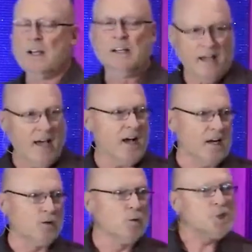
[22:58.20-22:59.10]
yeah,
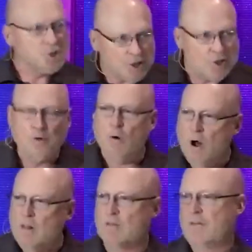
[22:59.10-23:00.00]
we should do
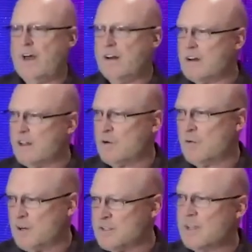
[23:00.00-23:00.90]
all of that. In other
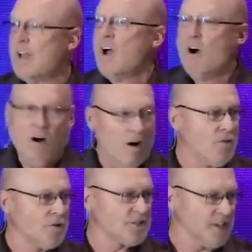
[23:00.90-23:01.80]
words, all
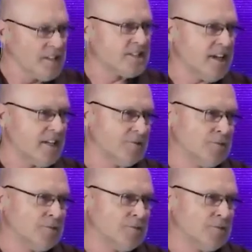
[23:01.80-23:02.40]
those things that